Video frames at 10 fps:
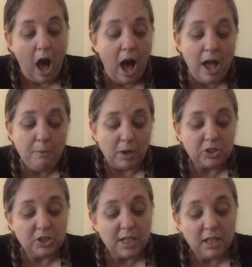I
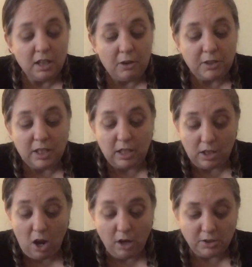watch Nickelodeon and the
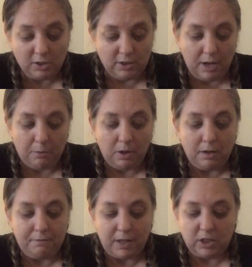Cartoon
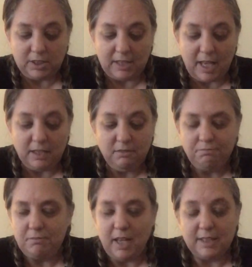Network, Fudge said,
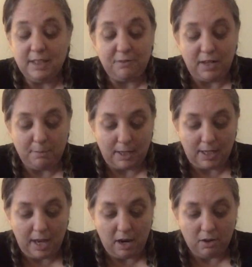as if anybody
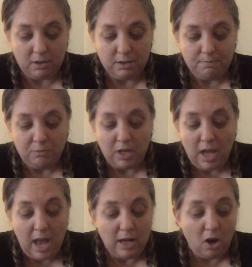cared.
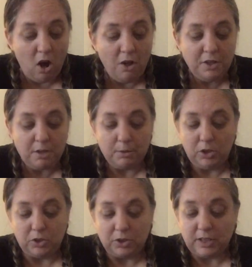And all the
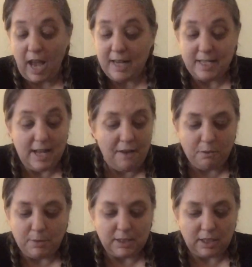commercials. I never
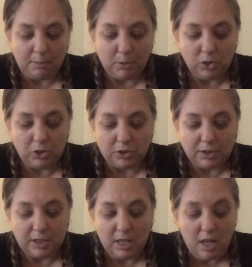miss the
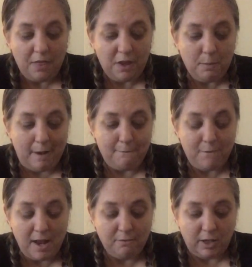commercials. They're my
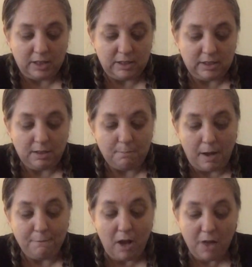favorites.
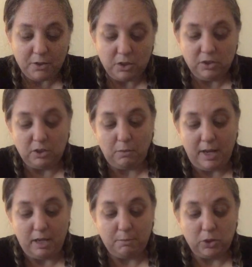My father used to
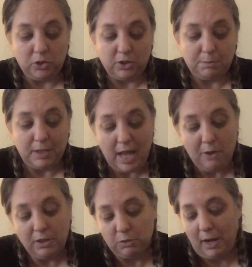write commercials, but now
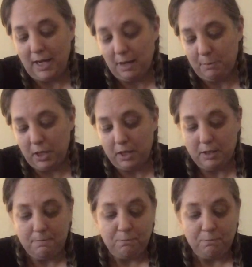he's writing a book.